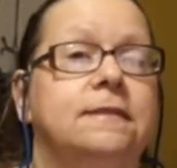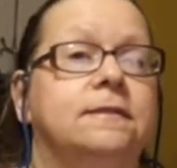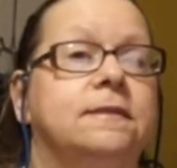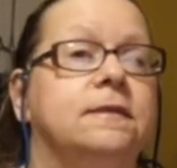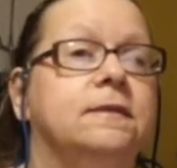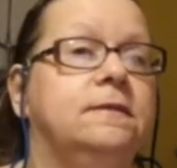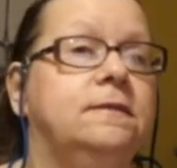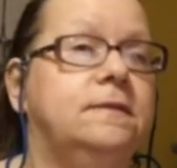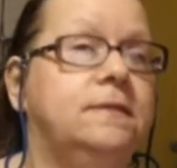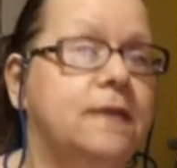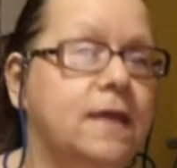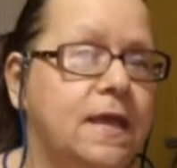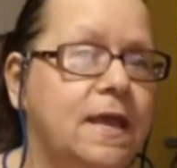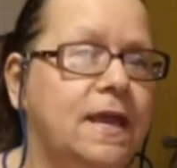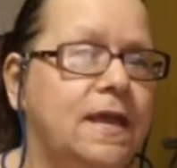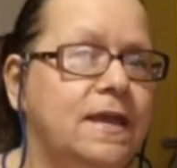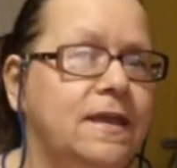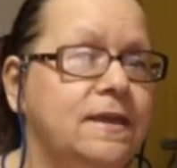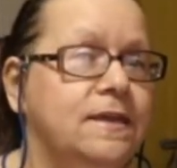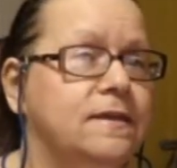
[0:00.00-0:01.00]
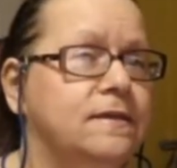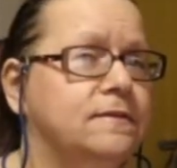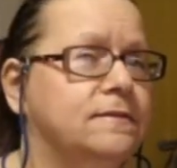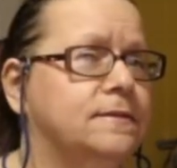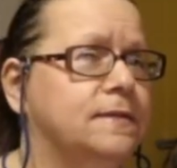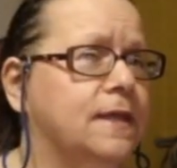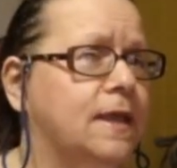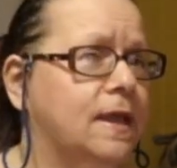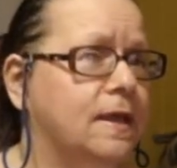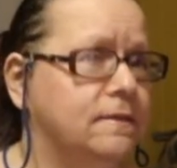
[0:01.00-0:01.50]
Today
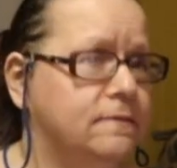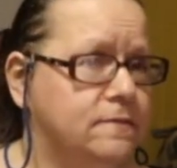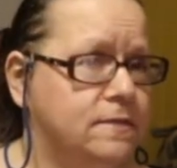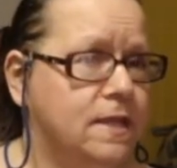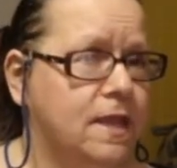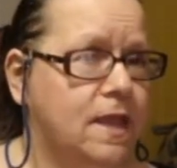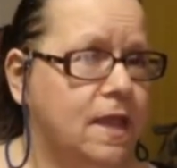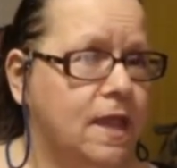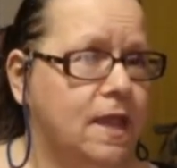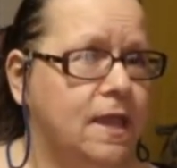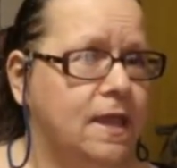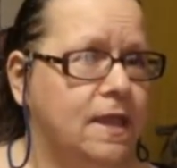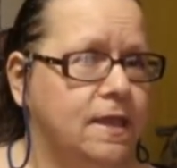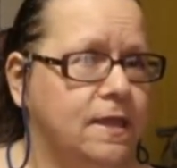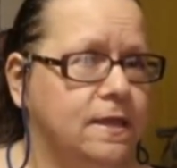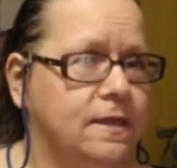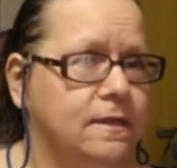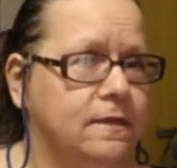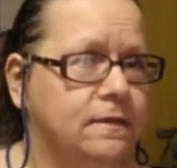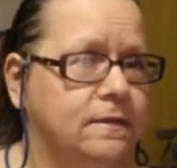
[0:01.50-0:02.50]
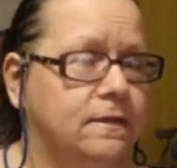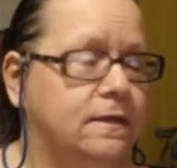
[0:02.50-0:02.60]
is that day.